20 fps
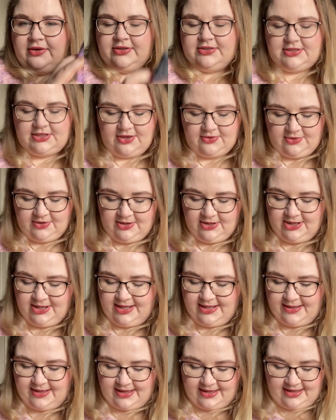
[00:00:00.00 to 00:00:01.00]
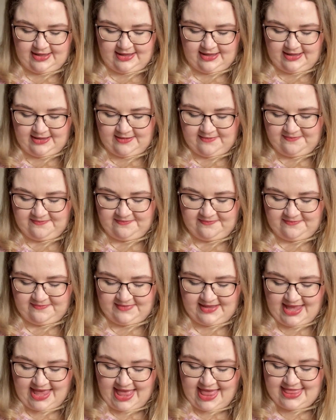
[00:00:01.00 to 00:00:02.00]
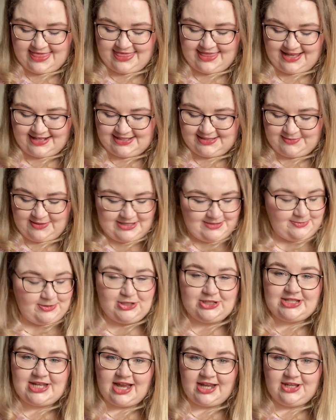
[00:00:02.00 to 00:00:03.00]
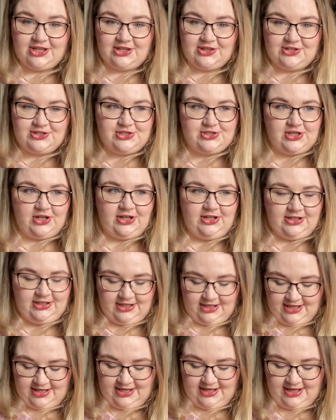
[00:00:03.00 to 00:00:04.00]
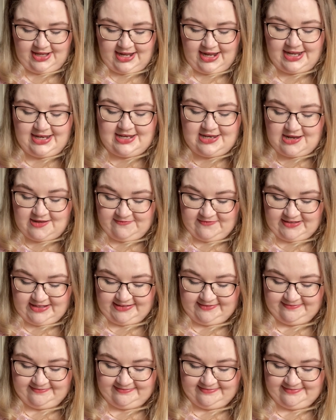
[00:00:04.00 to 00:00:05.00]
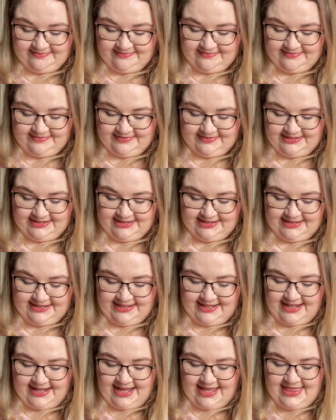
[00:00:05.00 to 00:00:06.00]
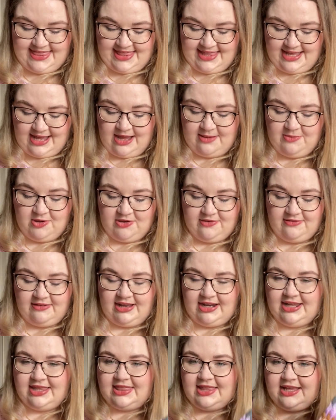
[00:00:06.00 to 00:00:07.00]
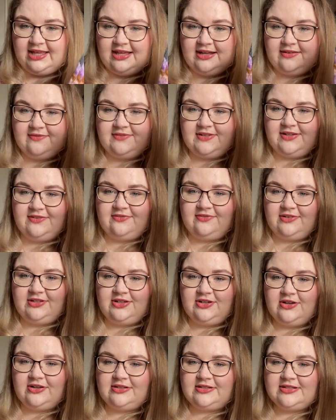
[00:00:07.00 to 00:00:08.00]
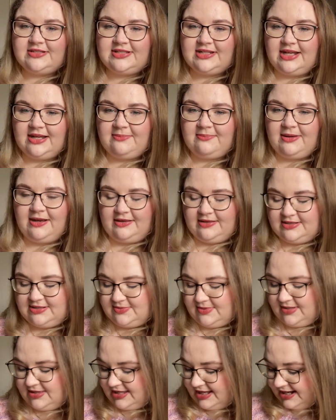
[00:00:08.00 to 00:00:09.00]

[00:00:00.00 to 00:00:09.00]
So, um, that's my Spooktacular sock. I love it. I th- I'm already thinking of different yarns that I can pair this with.